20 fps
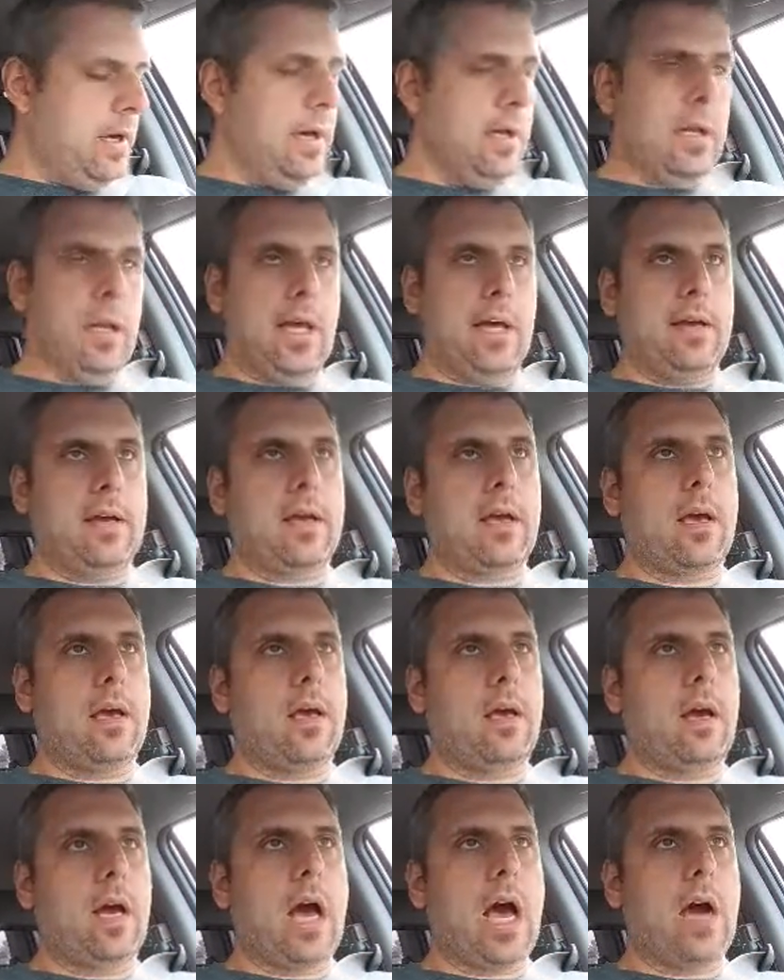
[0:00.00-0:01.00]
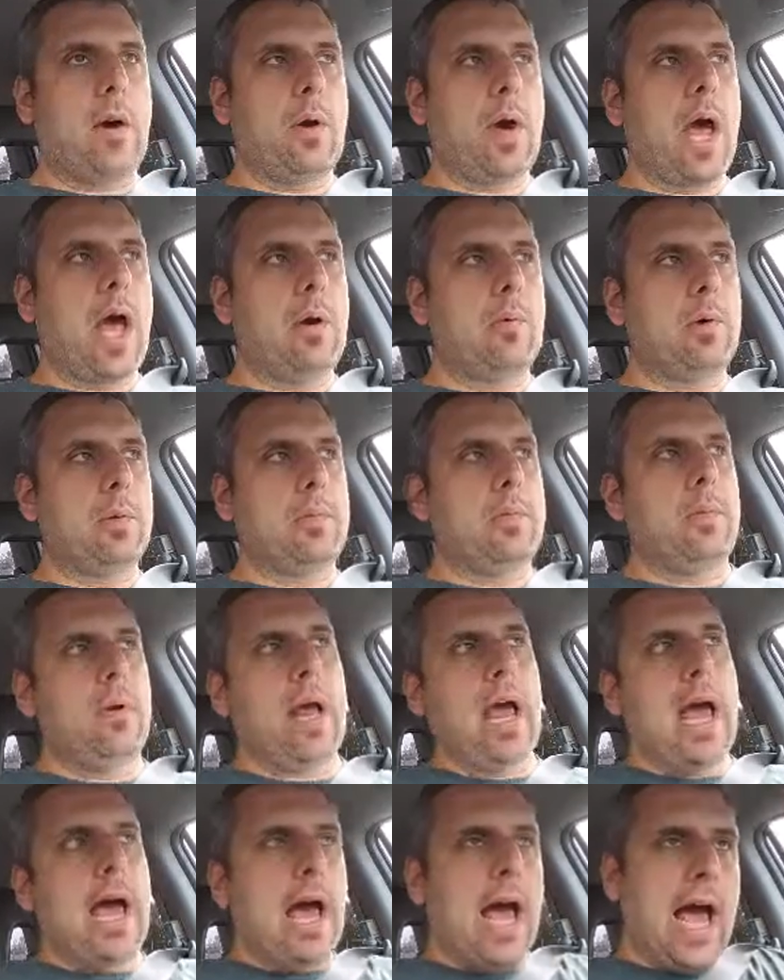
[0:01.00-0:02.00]
like I, I would,
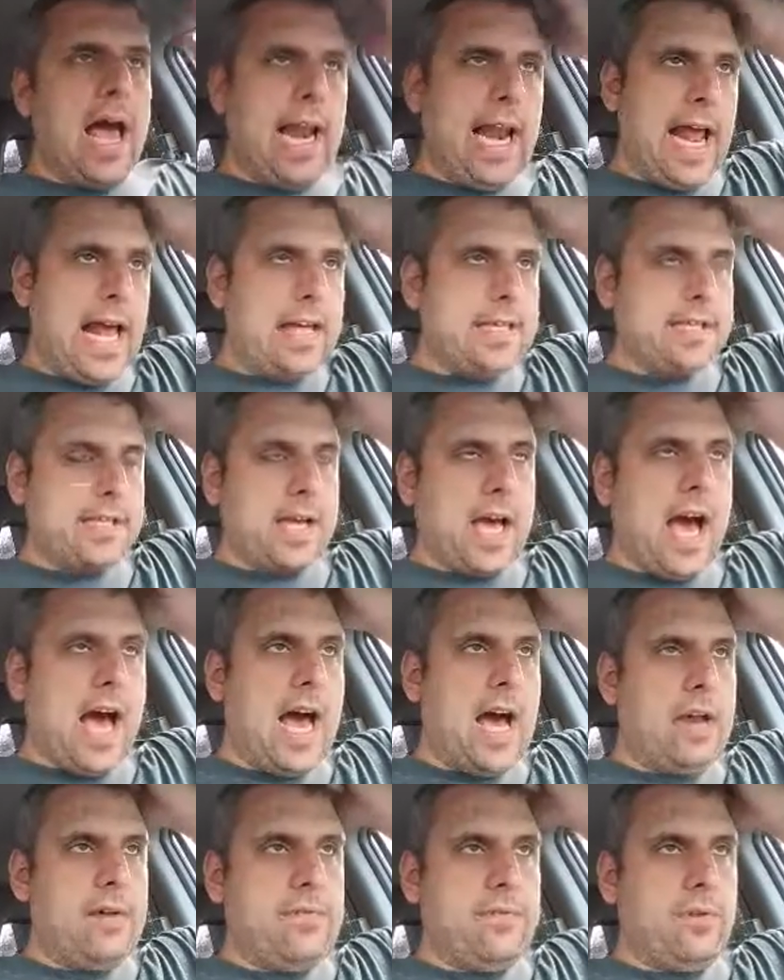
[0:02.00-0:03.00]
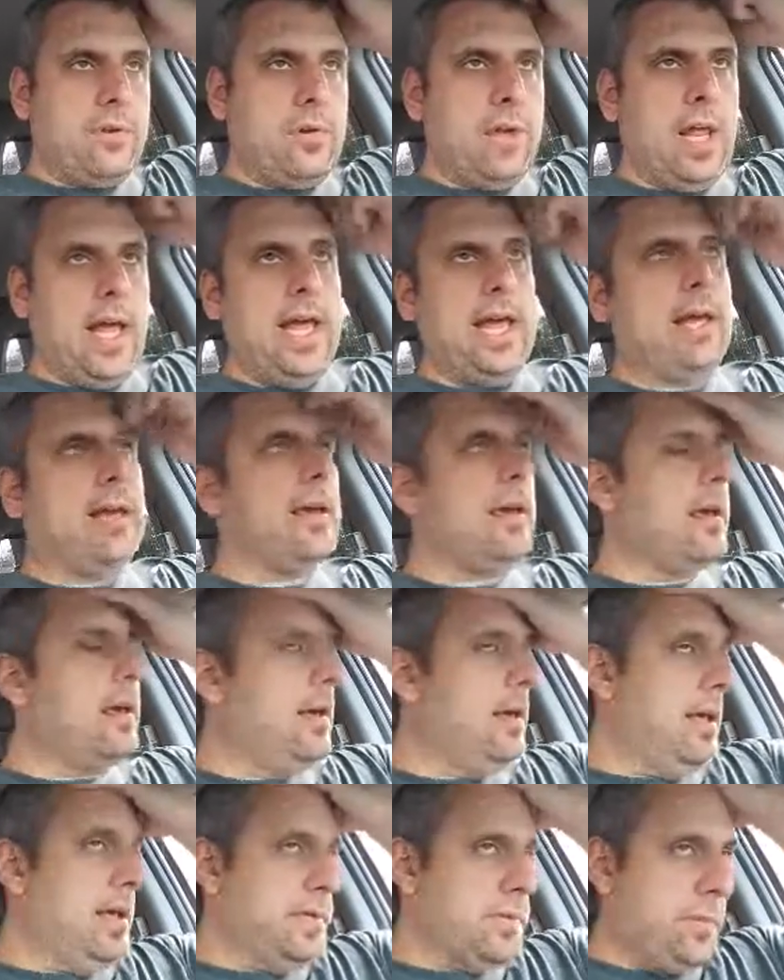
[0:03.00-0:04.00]
I'd ask God for like
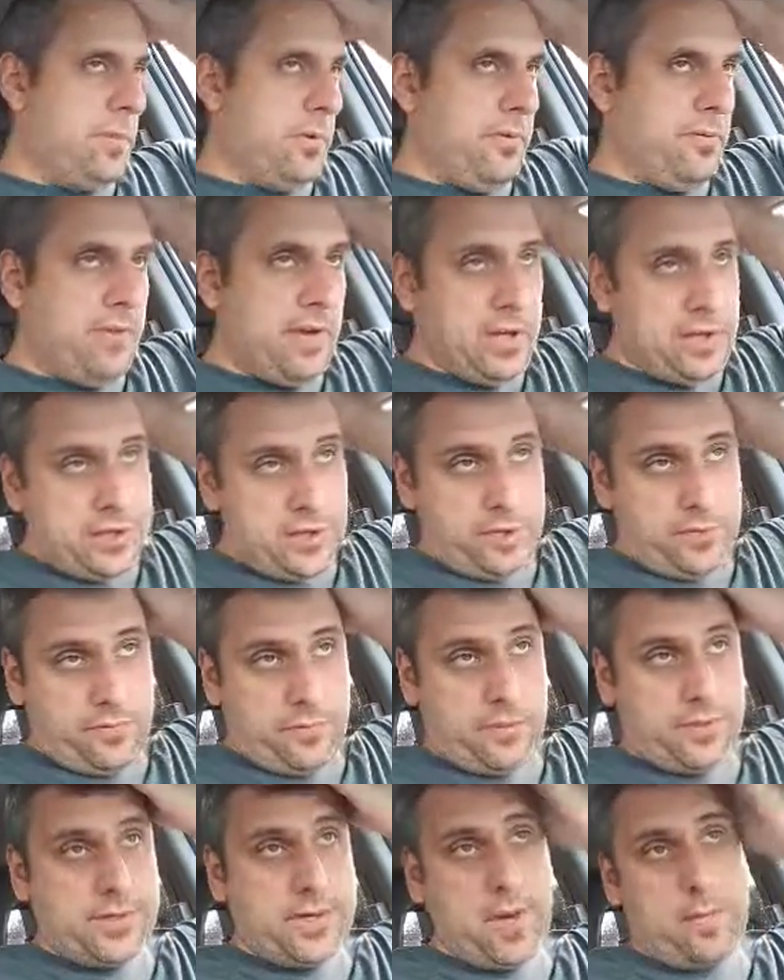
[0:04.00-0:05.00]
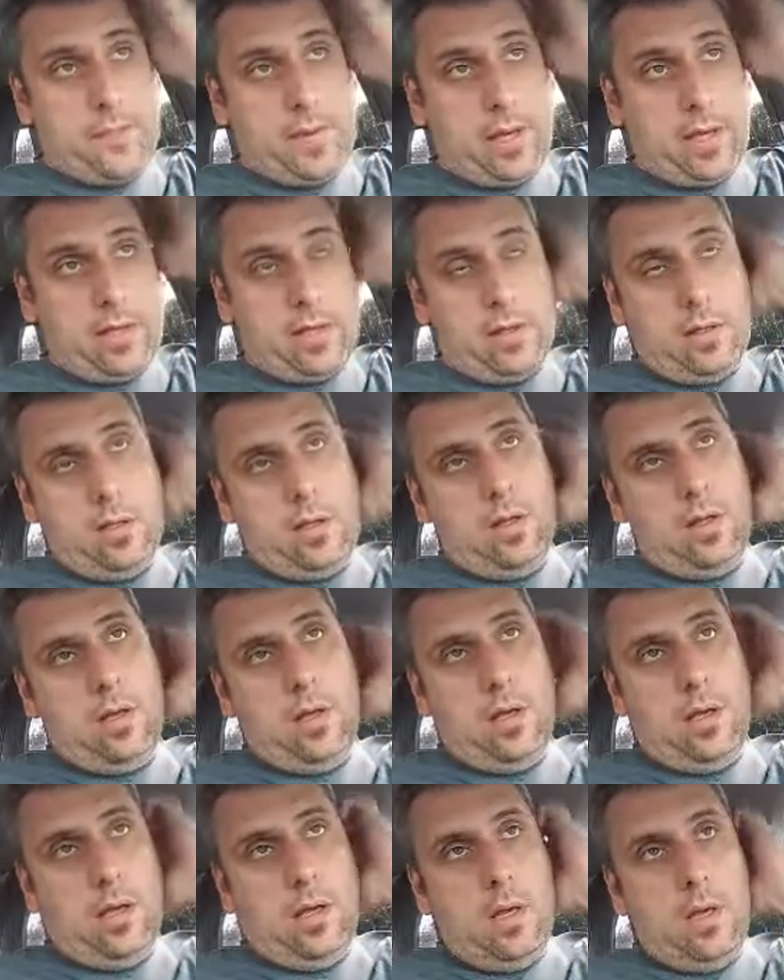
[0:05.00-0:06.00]
His provision for something,
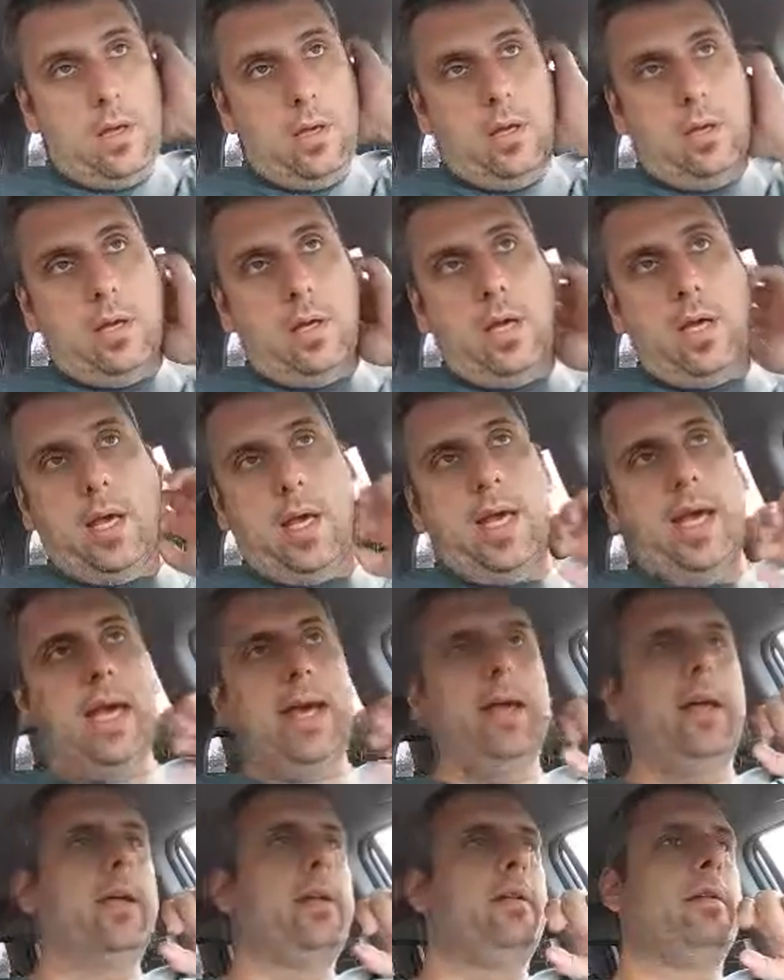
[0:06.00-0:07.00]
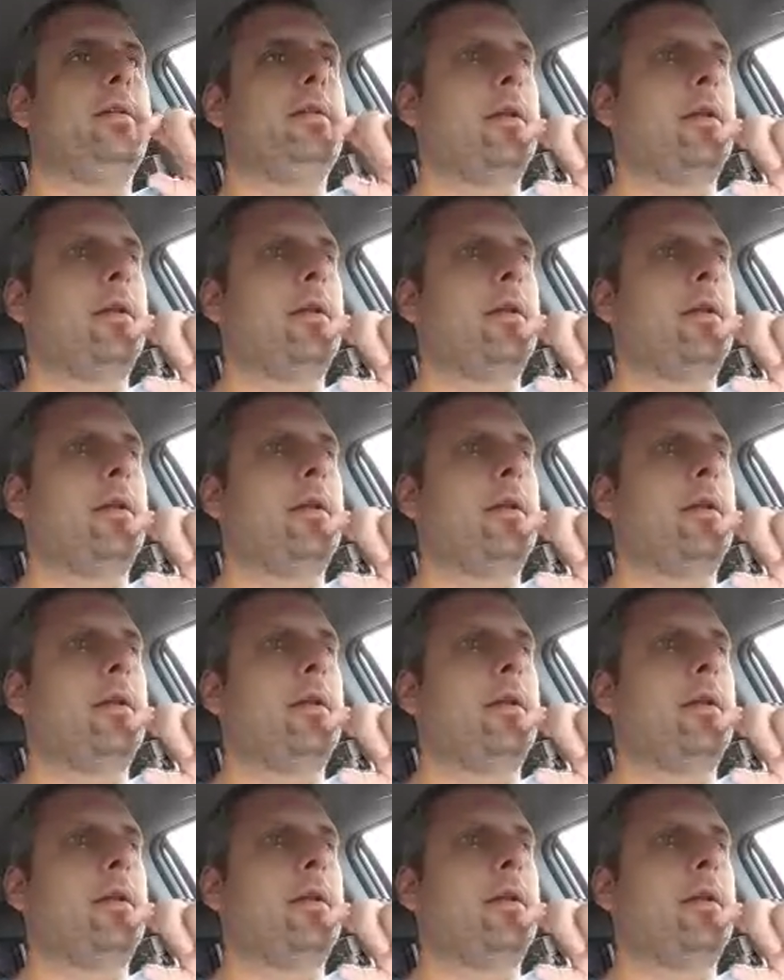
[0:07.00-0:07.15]
and